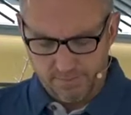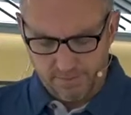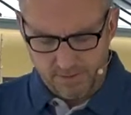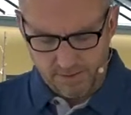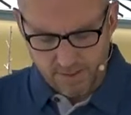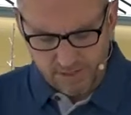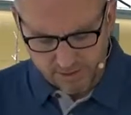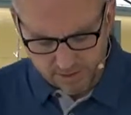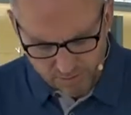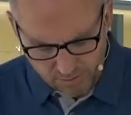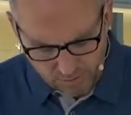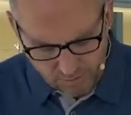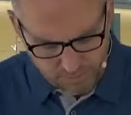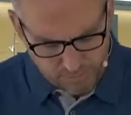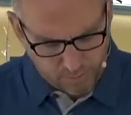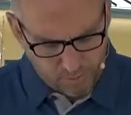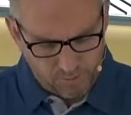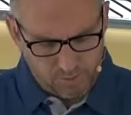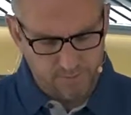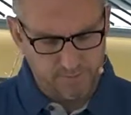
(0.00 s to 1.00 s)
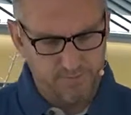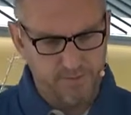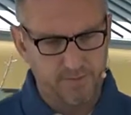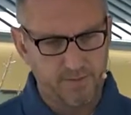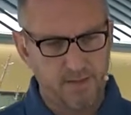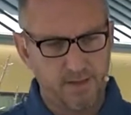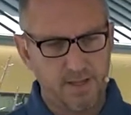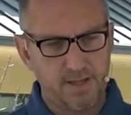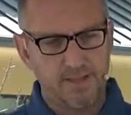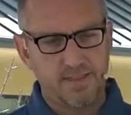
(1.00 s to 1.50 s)
it is so important
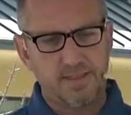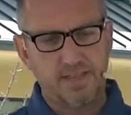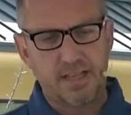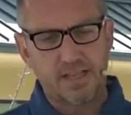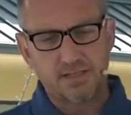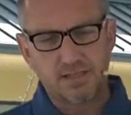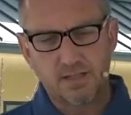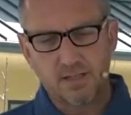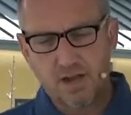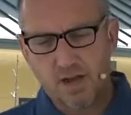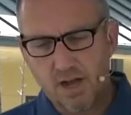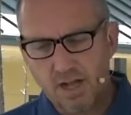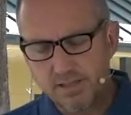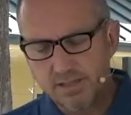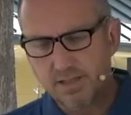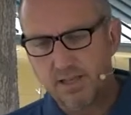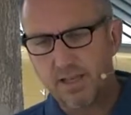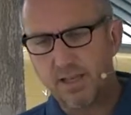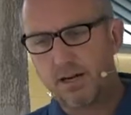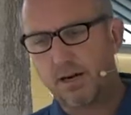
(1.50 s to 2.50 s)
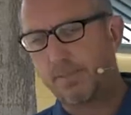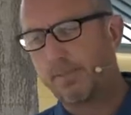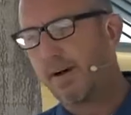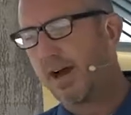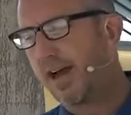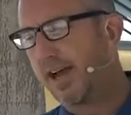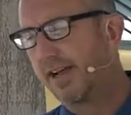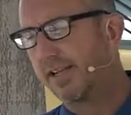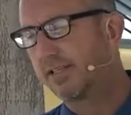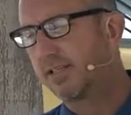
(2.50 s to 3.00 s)
that that's constantly in our
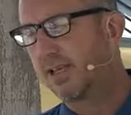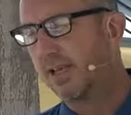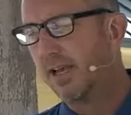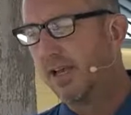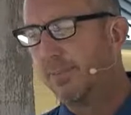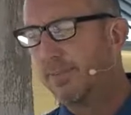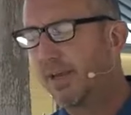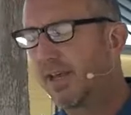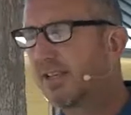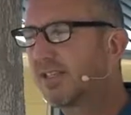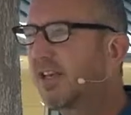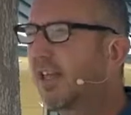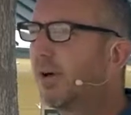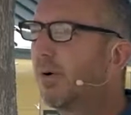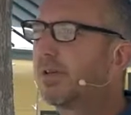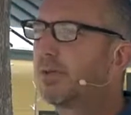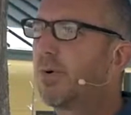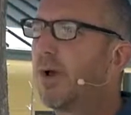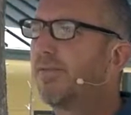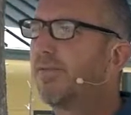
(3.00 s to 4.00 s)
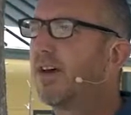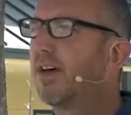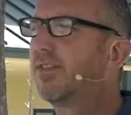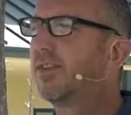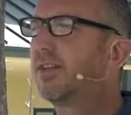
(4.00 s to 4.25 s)
minds because otherwise we have nothing